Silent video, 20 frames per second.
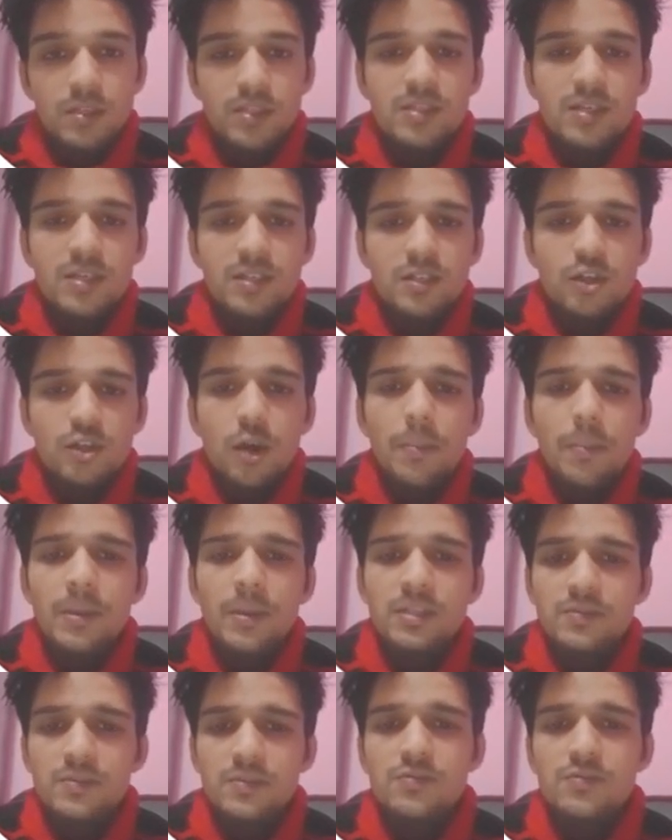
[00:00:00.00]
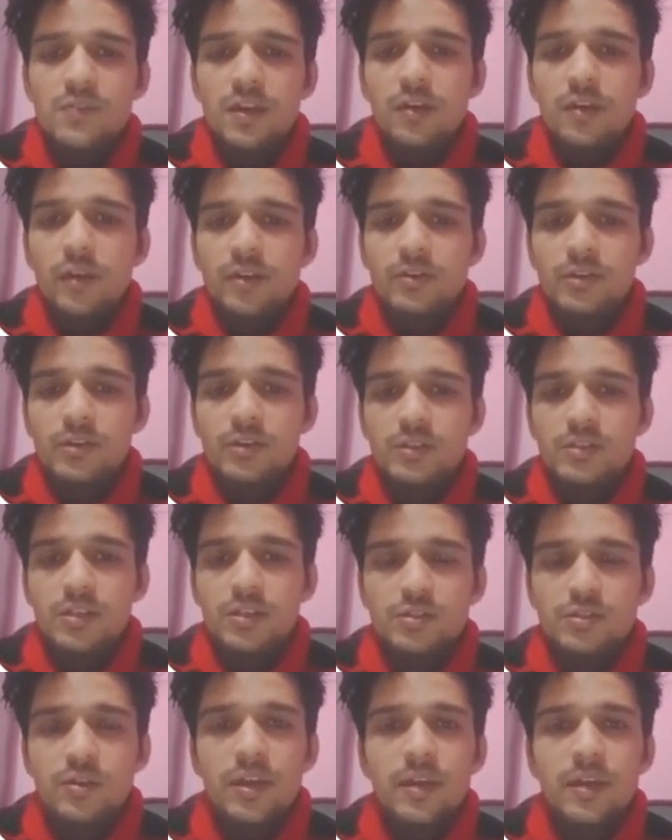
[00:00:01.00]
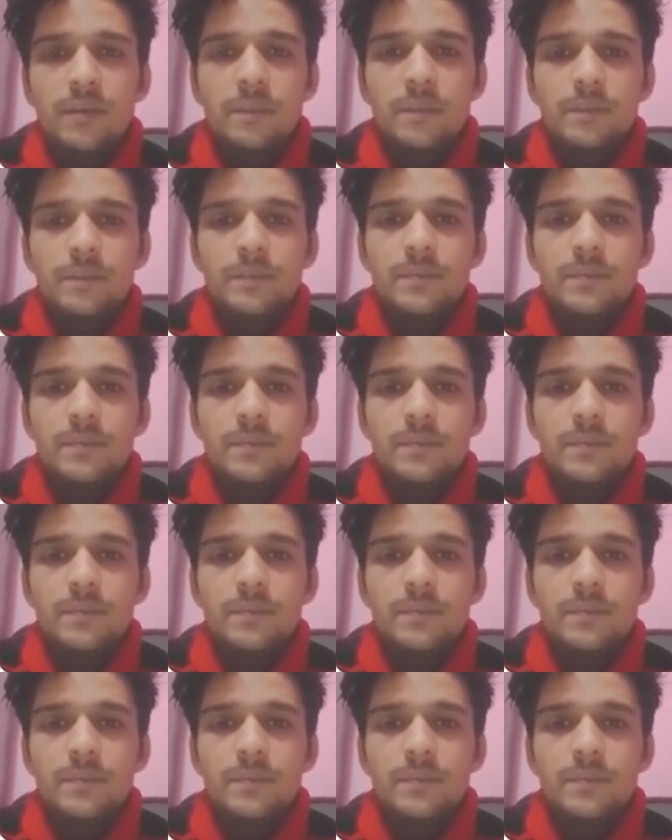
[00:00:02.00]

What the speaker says: These are the topics which we are going to discuss today.